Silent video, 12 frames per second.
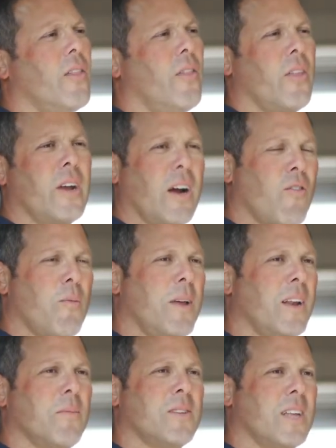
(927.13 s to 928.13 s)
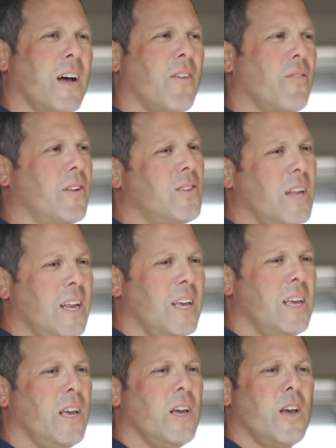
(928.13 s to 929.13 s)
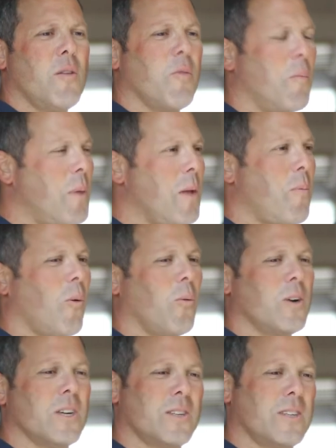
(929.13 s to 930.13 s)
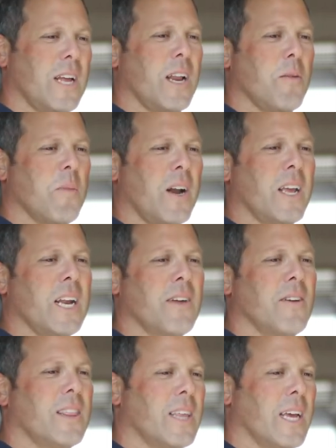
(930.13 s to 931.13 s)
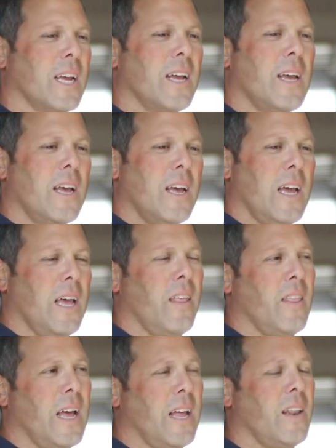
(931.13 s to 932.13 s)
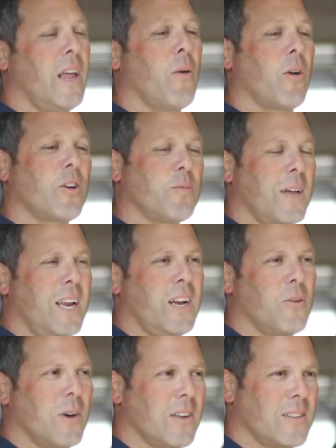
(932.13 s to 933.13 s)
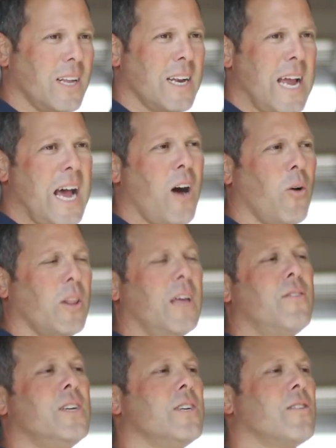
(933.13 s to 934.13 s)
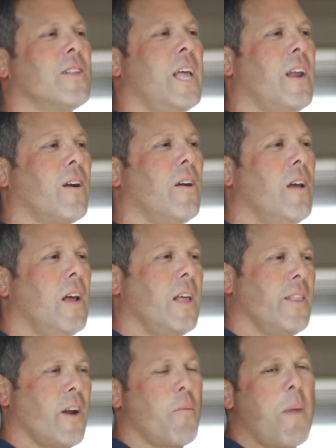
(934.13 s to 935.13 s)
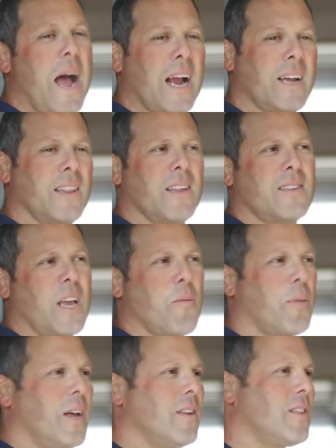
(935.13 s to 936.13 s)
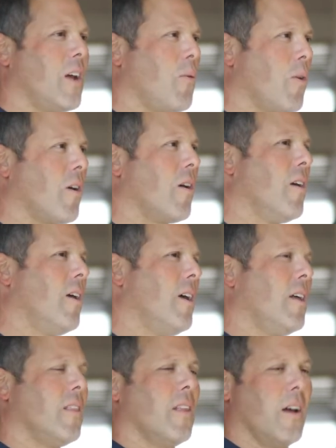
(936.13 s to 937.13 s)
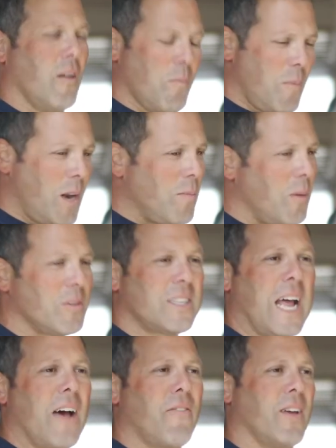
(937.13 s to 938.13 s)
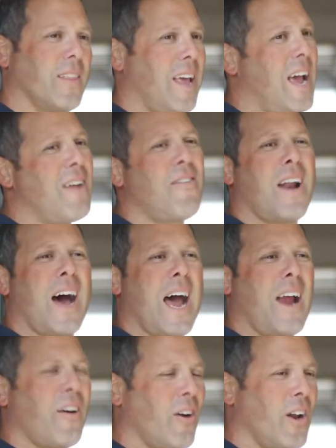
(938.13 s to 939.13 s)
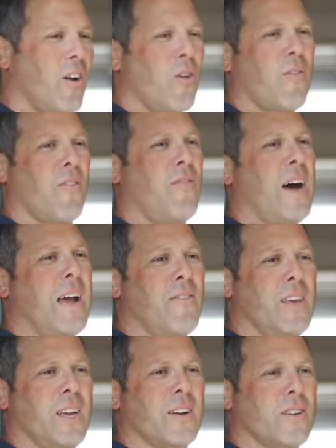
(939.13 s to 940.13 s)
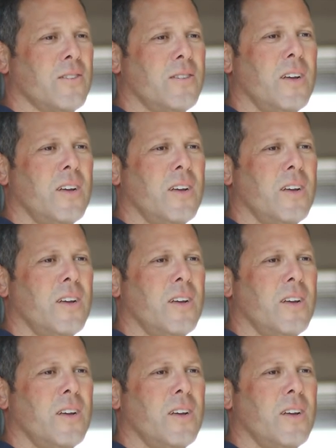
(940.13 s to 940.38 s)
the government itself, the city, but people were just sending money and everything. And that they were explaining to us that now, 11 years later, they're back in the same place they were. Minimal staffing. They haven't hired in over 5 years.